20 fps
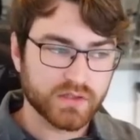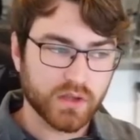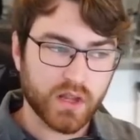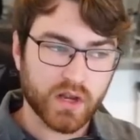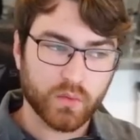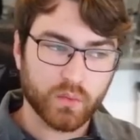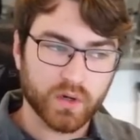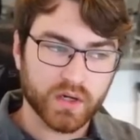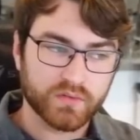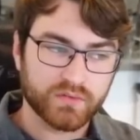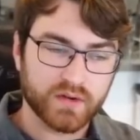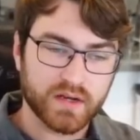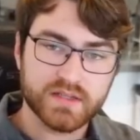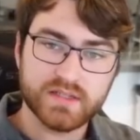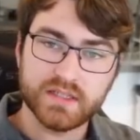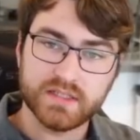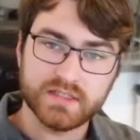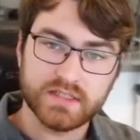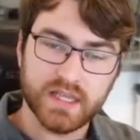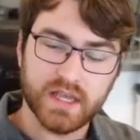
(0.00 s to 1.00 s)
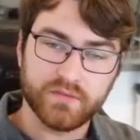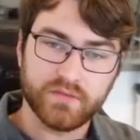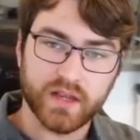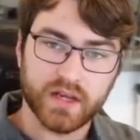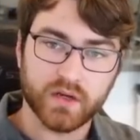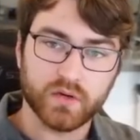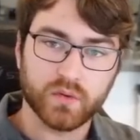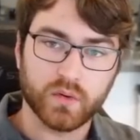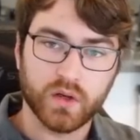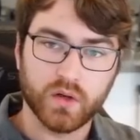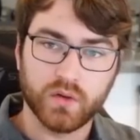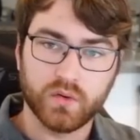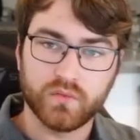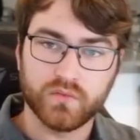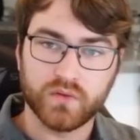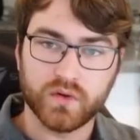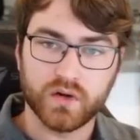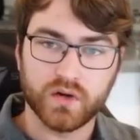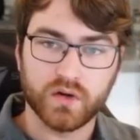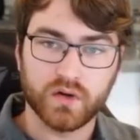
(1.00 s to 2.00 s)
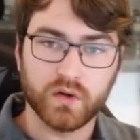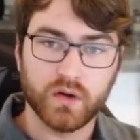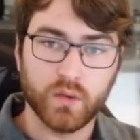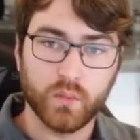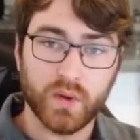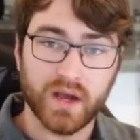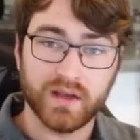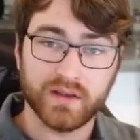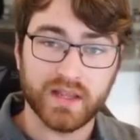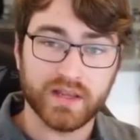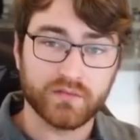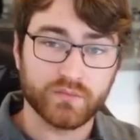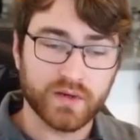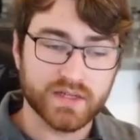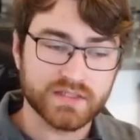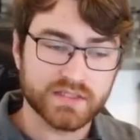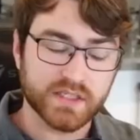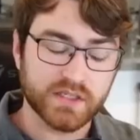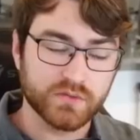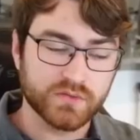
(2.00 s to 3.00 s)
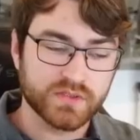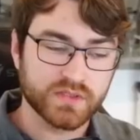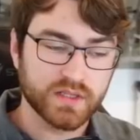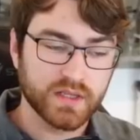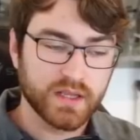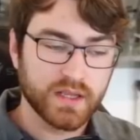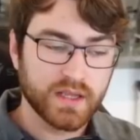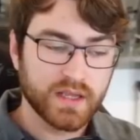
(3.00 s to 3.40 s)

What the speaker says: a lot of work for SCCF and Crow for wildlife rescues.